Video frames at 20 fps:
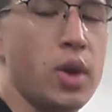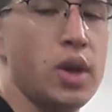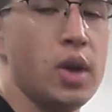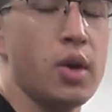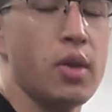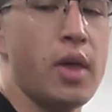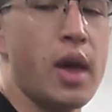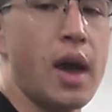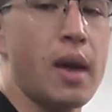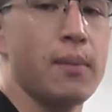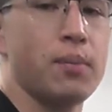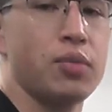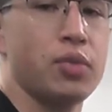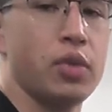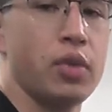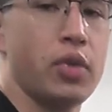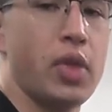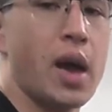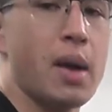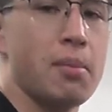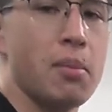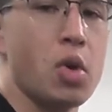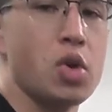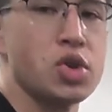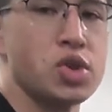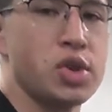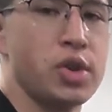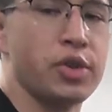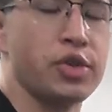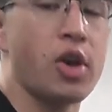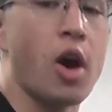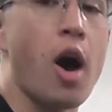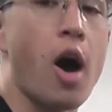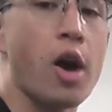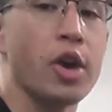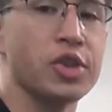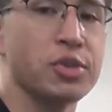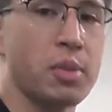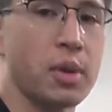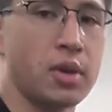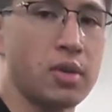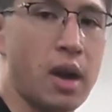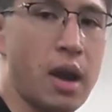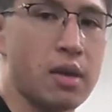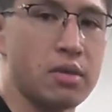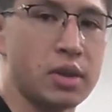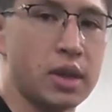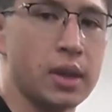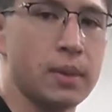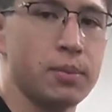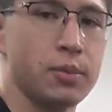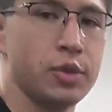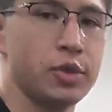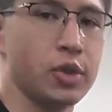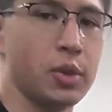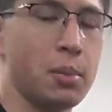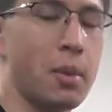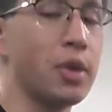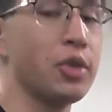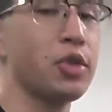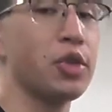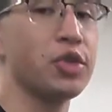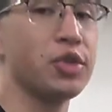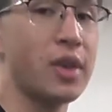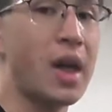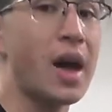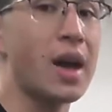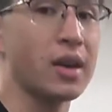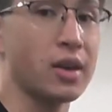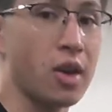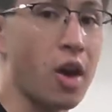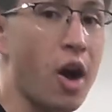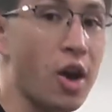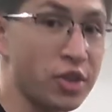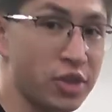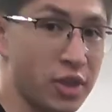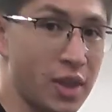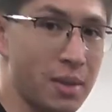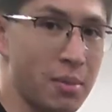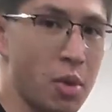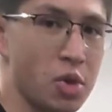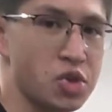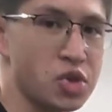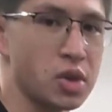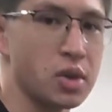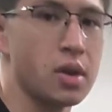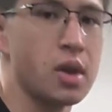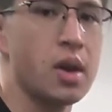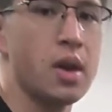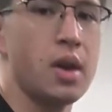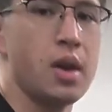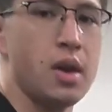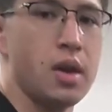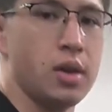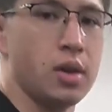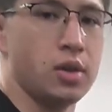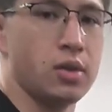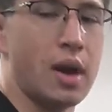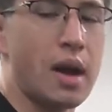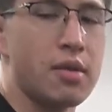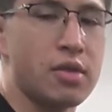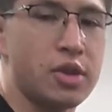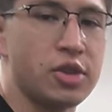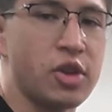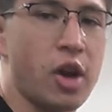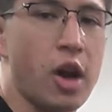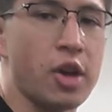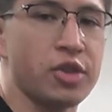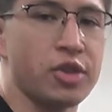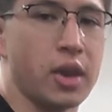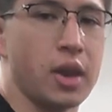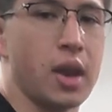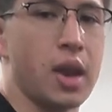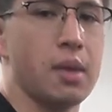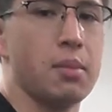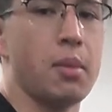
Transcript: know that that motion is caused by gravity. So muscle's not causing that motion, gravity's causing it, and